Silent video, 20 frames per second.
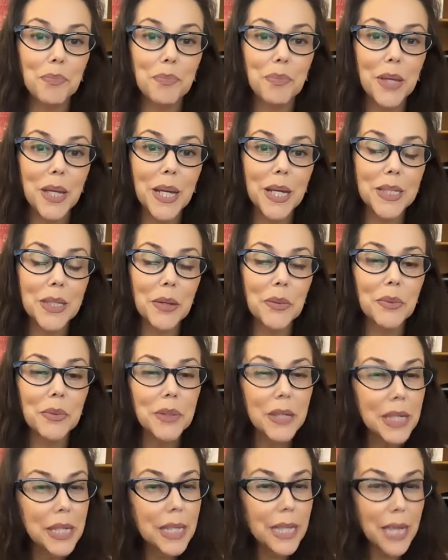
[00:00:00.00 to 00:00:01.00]
because it
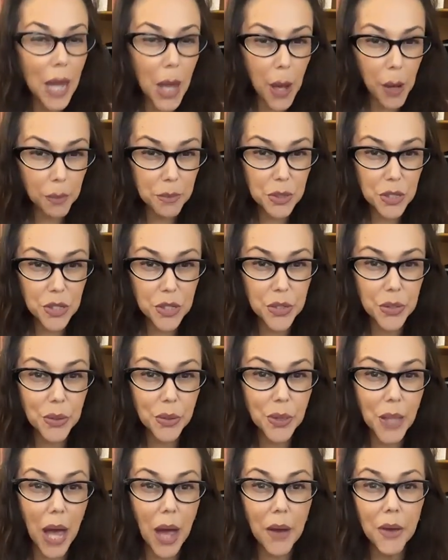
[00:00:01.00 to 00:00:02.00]
really helps to
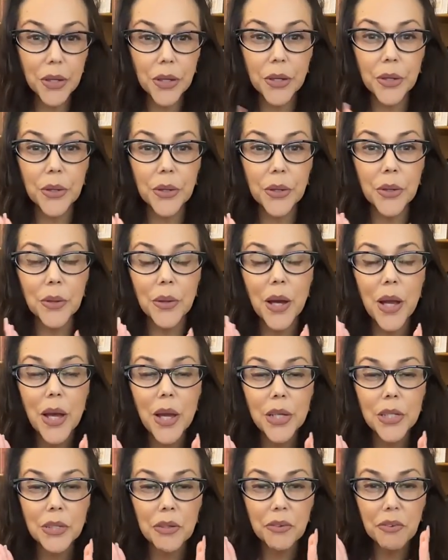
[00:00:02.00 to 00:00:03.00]
allow you
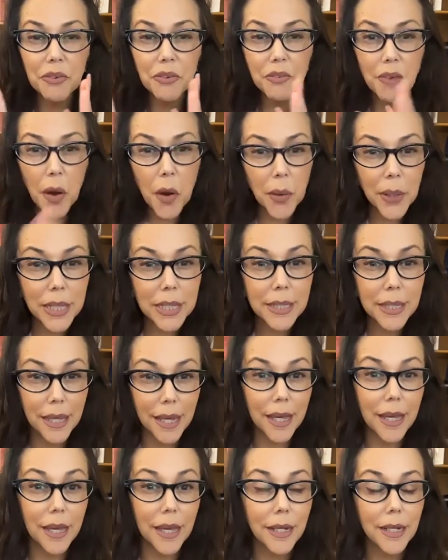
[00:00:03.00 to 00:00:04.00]
to focus
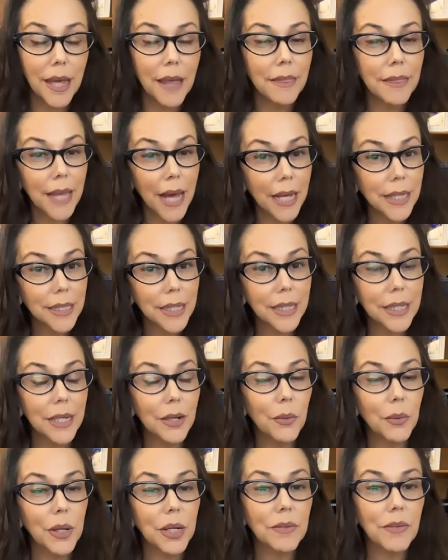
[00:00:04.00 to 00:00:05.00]
in. And that's, I
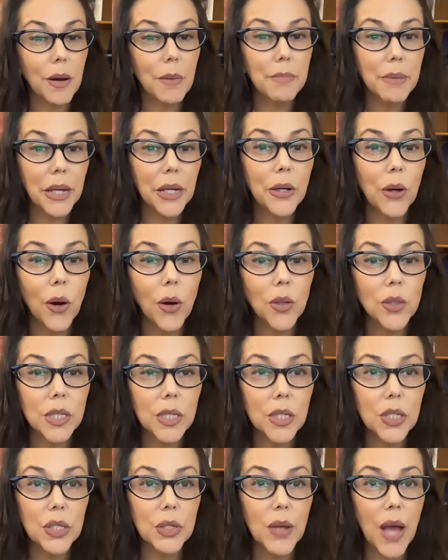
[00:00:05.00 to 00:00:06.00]
think, one of our big goals
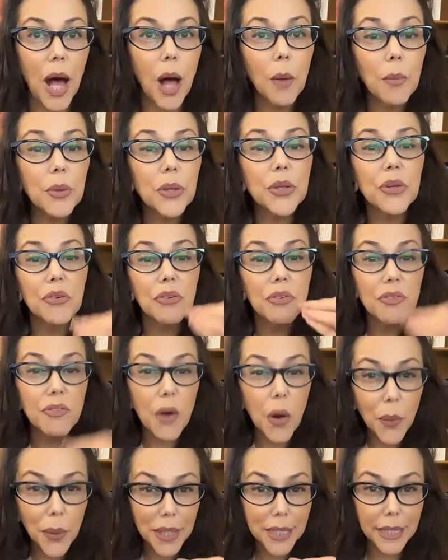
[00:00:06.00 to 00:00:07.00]
is to help you to
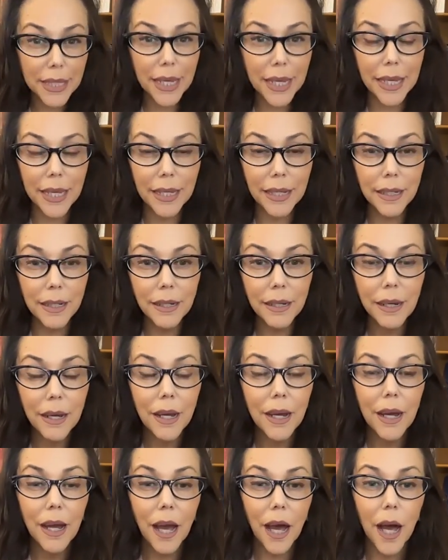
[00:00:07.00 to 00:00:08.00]
focus in
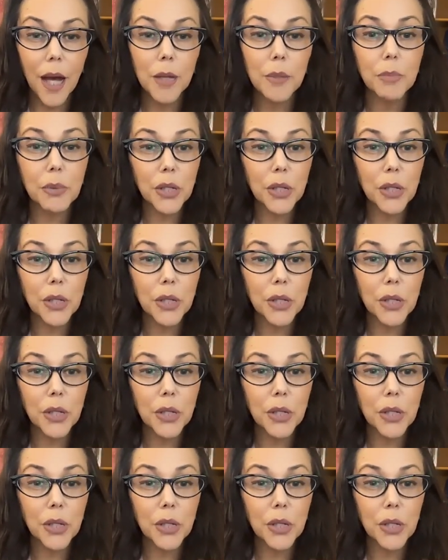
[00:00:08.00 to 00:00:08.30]
on